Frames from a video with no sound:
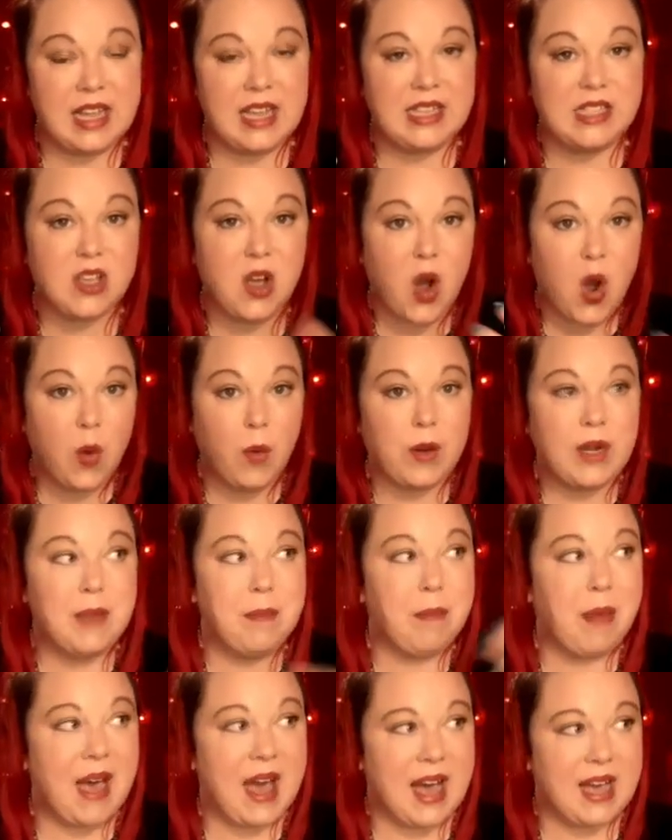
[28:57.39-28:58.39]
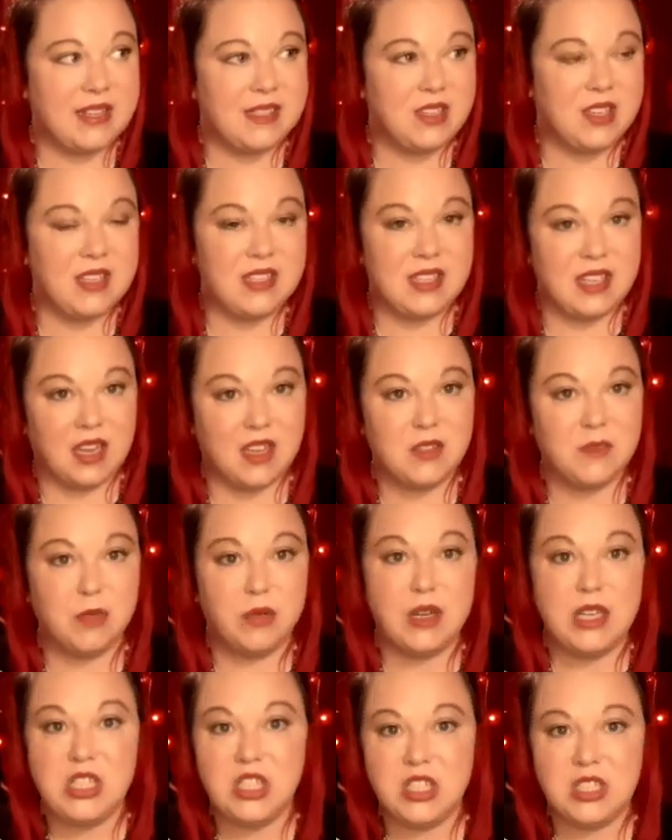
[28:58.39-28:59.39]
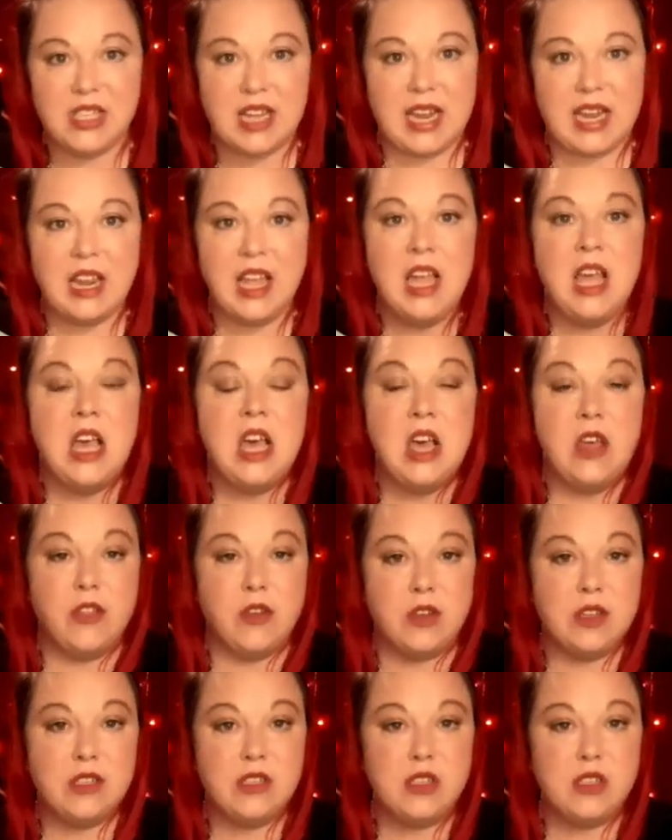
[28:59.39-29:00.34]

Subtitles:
It's already past its expiration date. There is